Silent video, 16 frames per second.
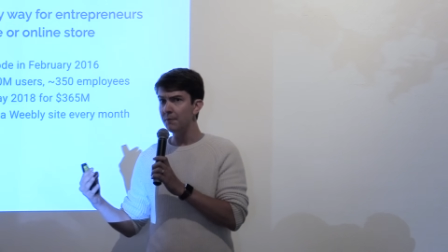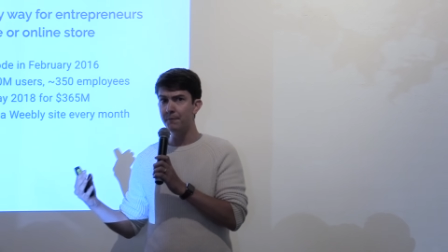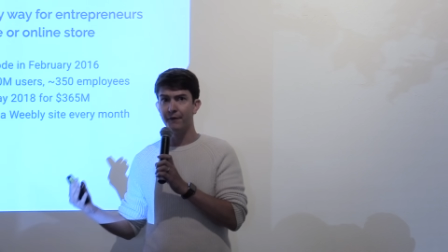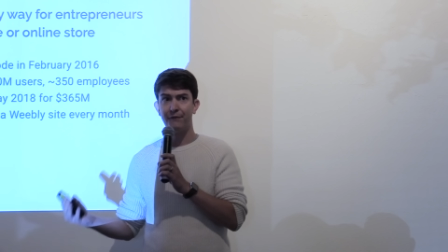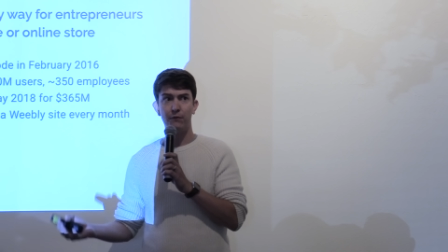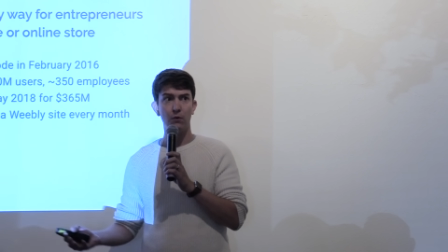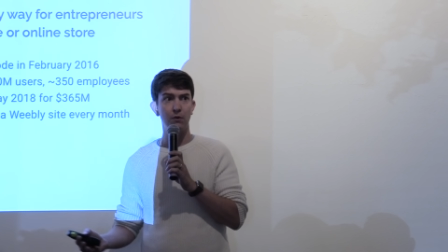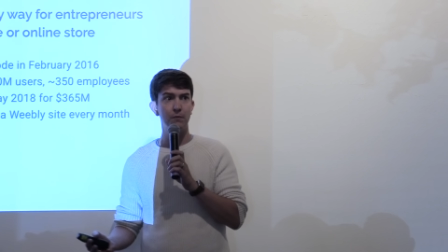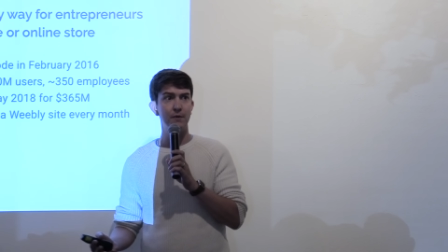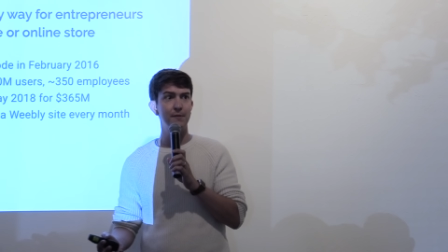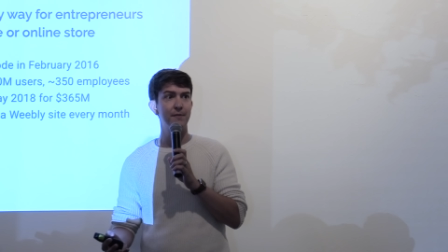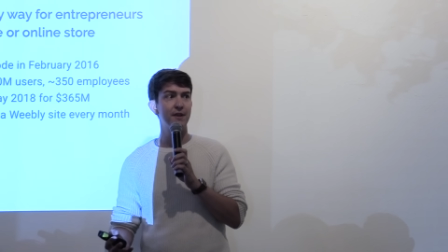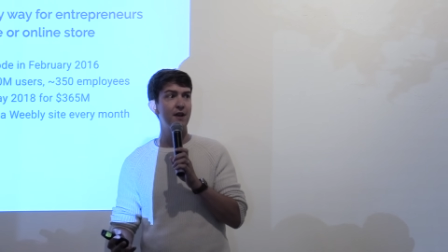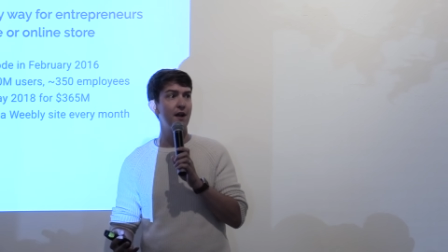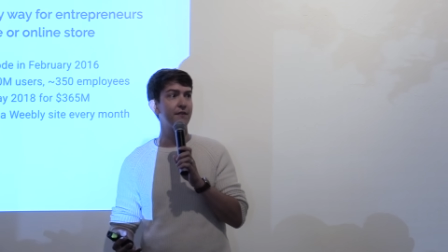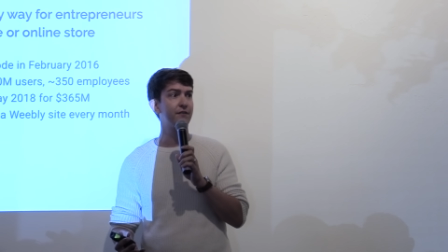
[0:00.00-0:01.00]
Before
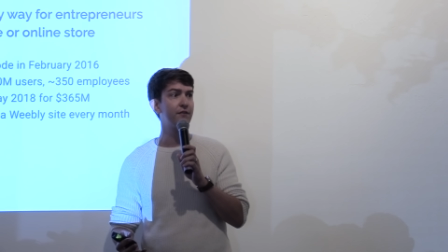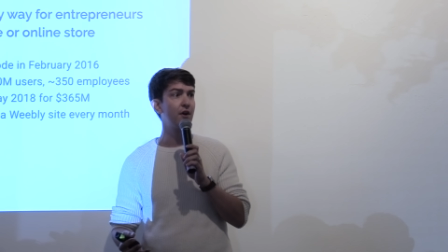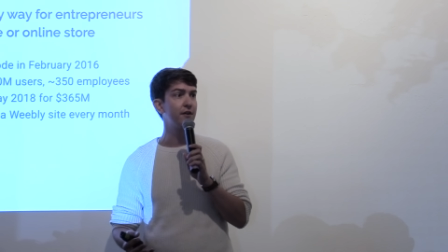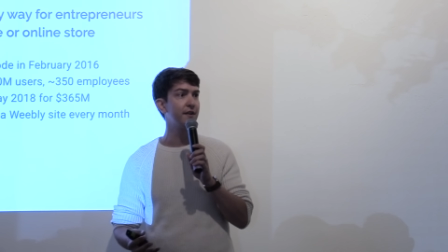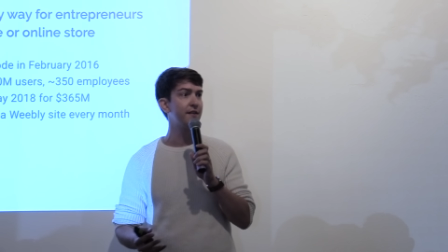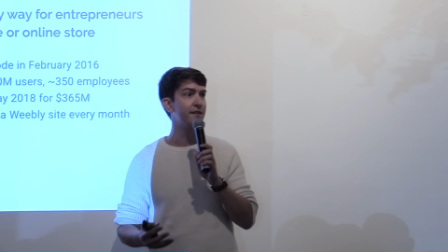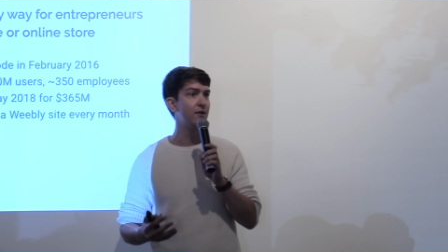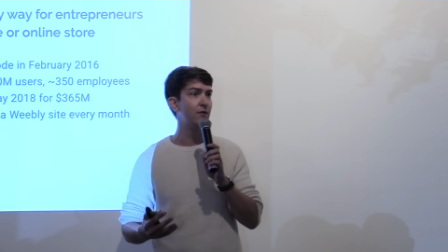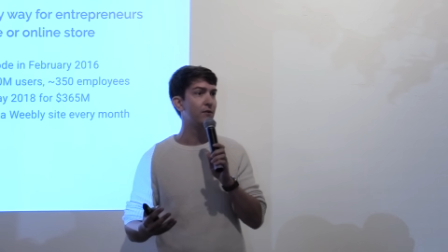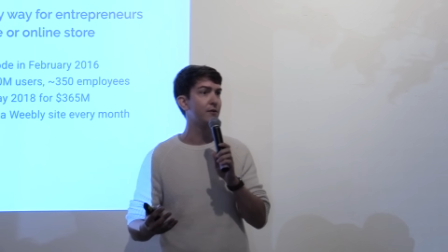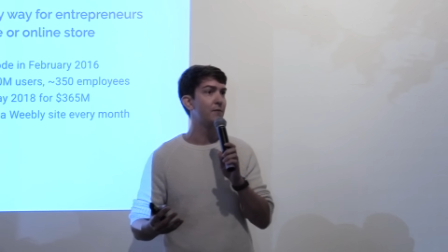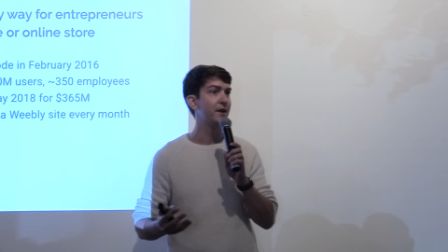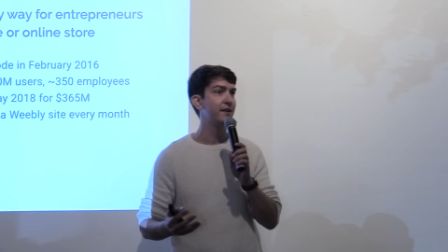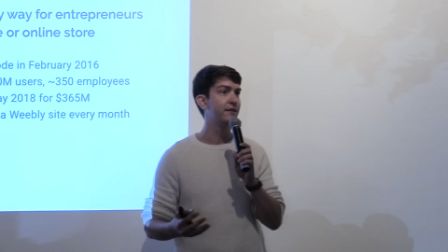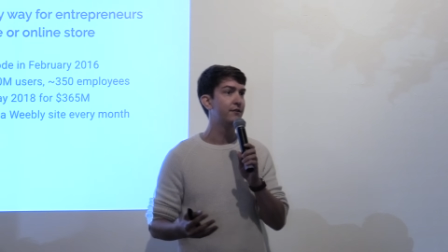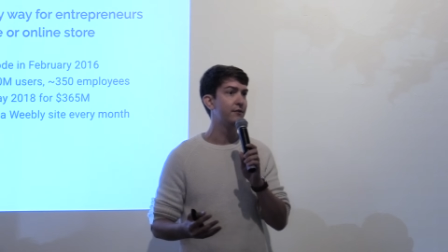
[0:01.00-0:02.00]
Weebly got started, the only
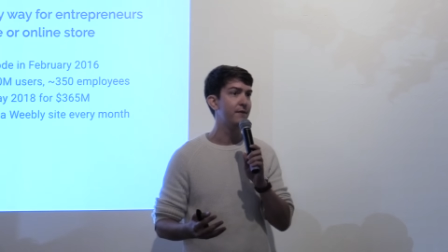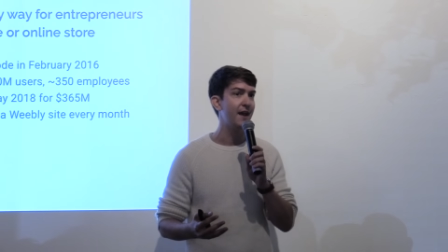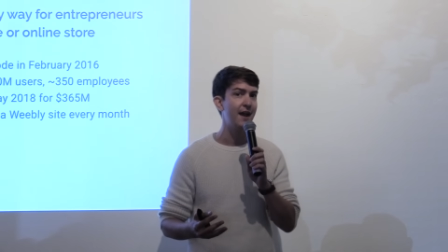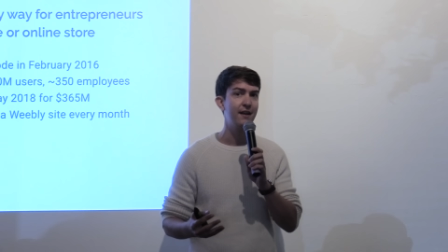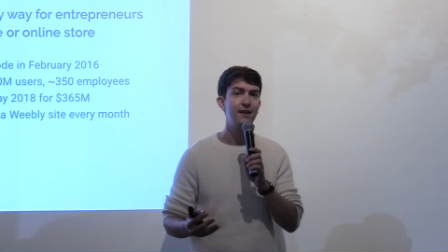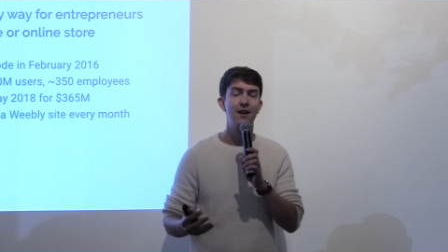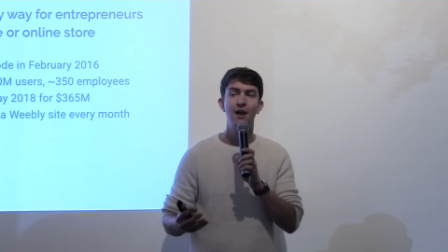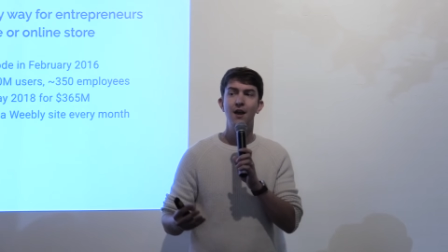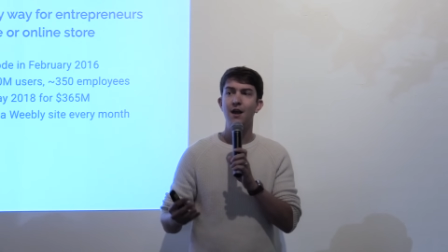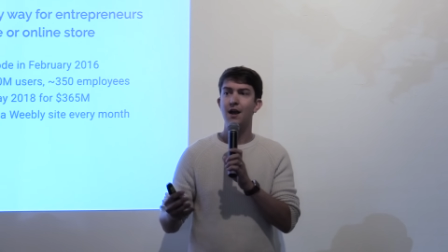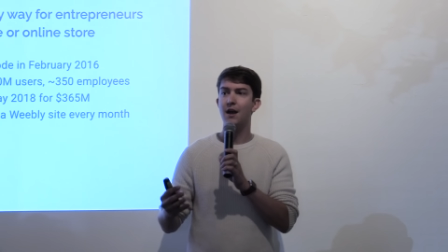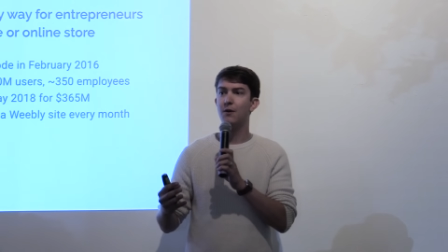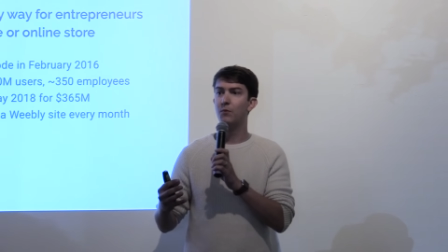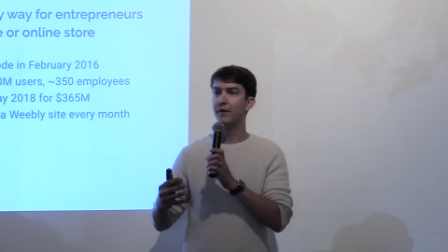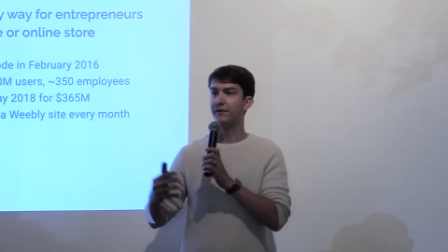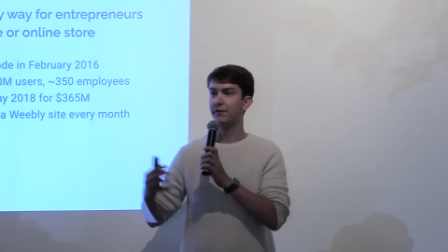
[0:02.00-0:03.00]
way to do that
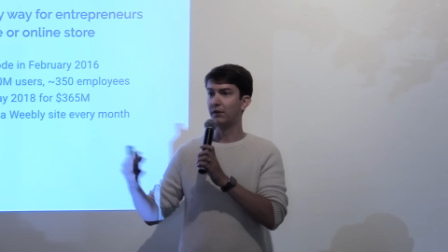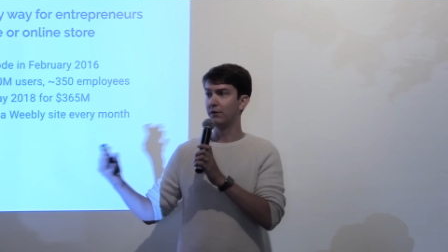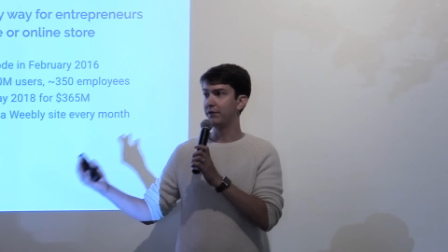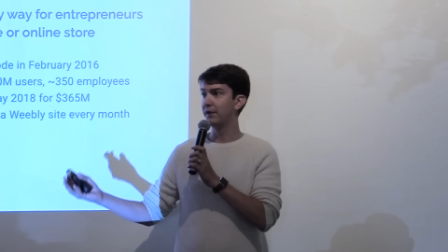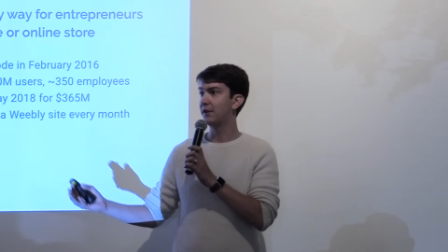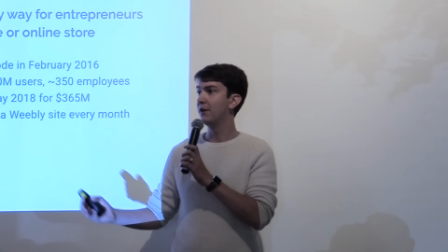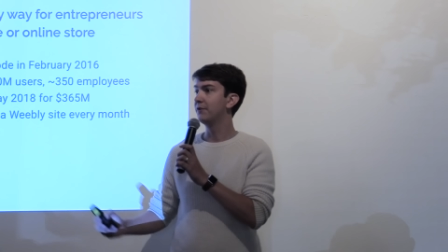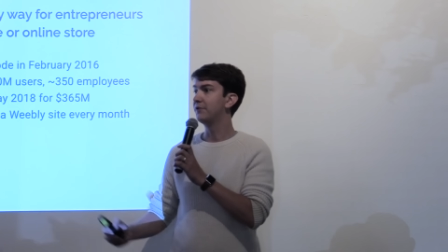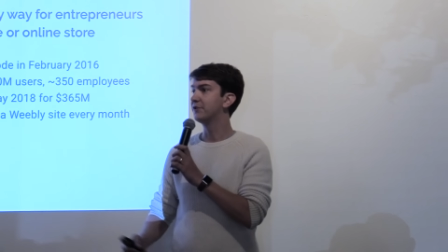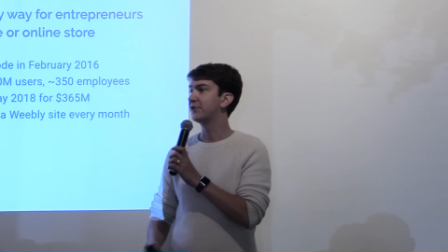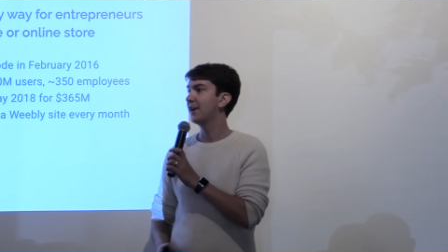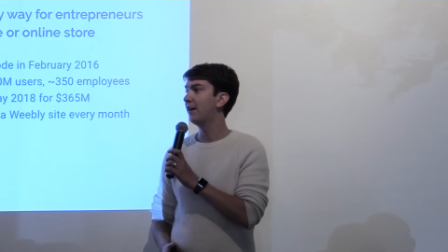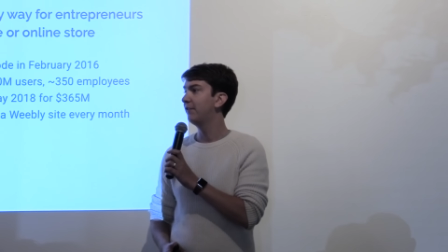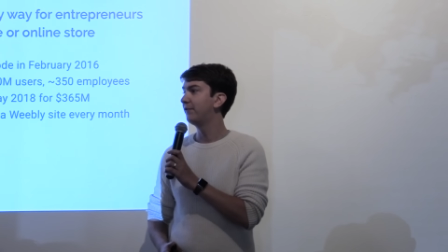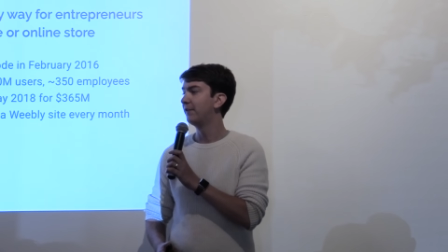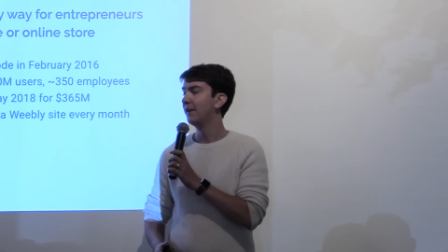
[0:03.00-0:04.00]
was to learn to code
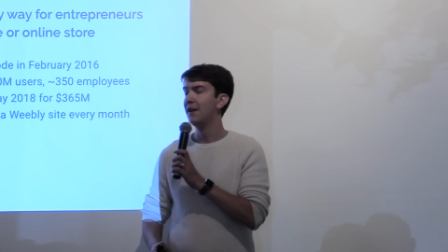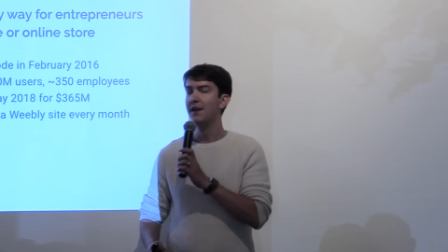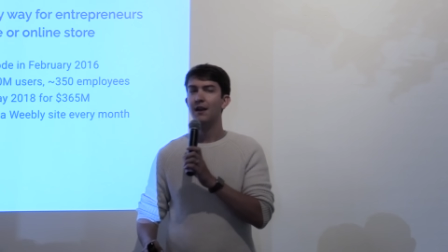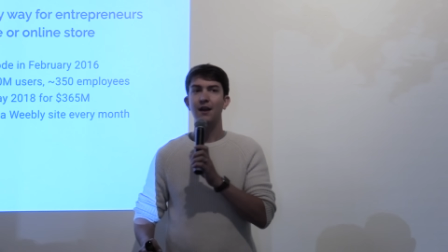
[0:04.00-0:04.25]
yourself.